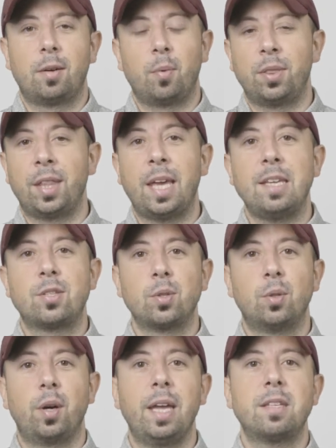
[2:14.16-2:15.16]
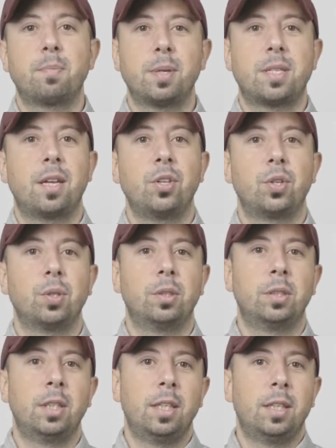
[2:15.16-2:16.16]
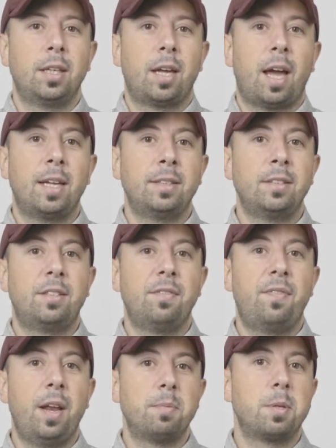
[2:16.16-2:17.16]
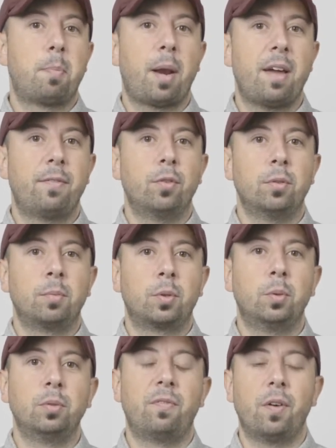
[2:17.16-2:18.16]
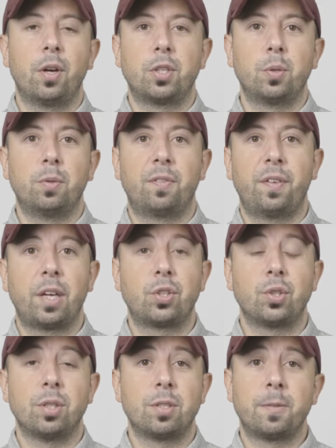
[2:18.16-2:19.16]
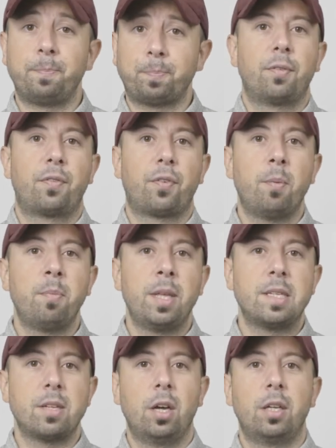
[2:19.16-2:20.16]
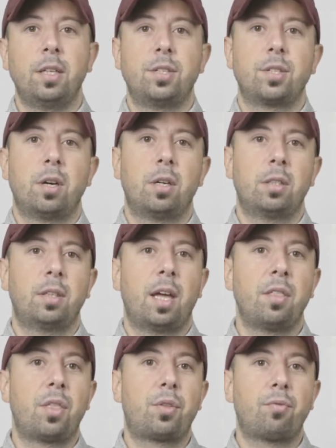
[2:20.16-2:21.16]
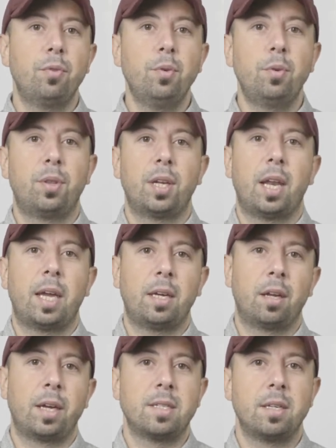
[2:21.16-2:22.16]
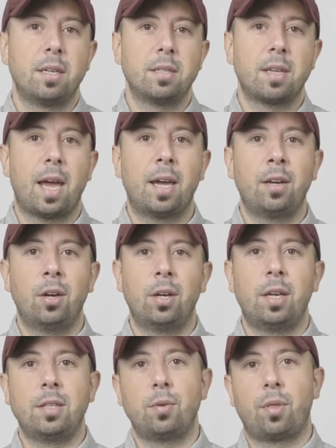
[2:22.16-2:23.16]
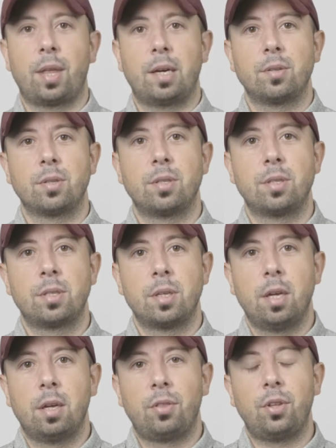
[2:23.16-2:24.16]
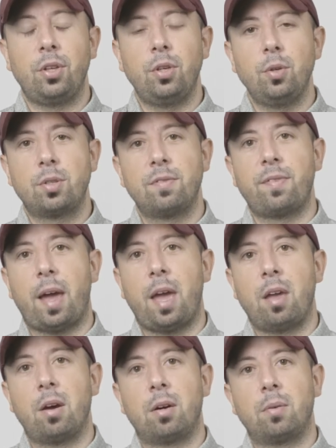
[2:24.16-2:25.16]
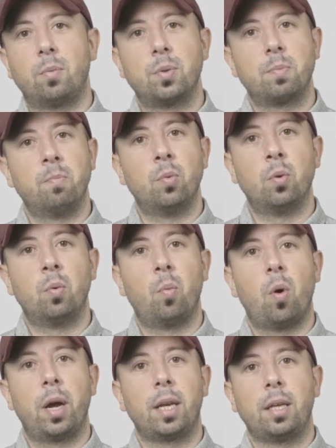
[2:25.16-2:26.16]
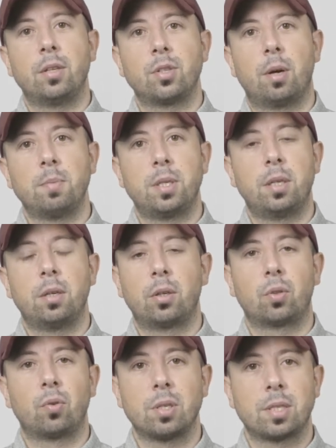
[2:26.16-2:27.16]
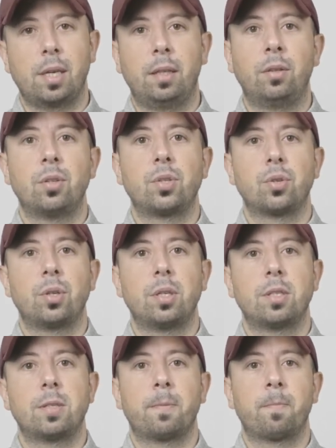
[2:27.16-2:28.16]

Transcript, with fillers: when they saw its potential and developed a platform called Virtual Fixtures. From this early start and through the late nineties and early two thousands, the use of A R was more widely adopted across industries.